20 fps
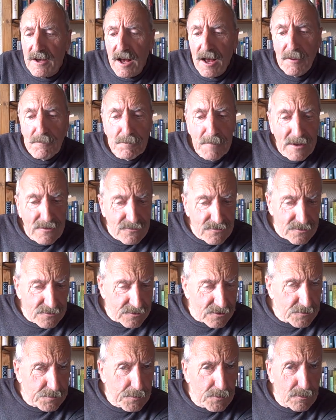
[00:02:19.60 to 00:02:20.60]
I mentioned
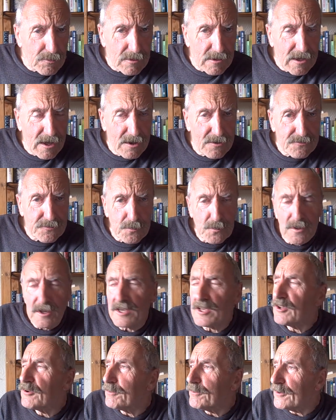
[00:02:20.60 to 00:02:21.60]
this book last
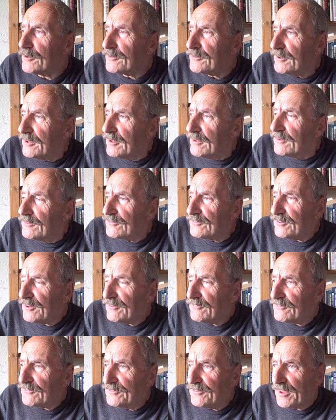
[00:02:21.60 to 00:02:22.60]
week, but
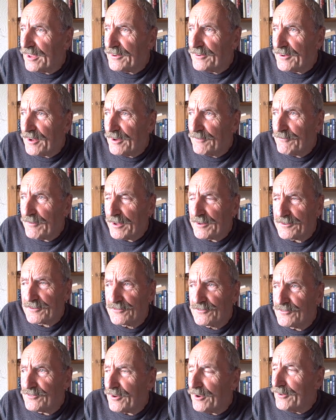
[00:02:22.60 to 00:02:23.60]
since then I've had a
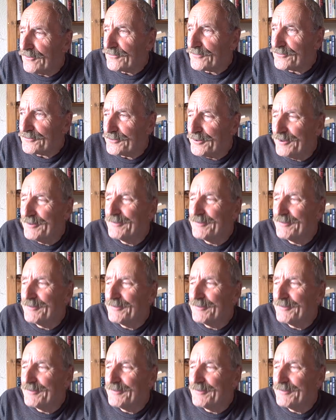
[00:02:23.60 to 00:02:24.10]
chance to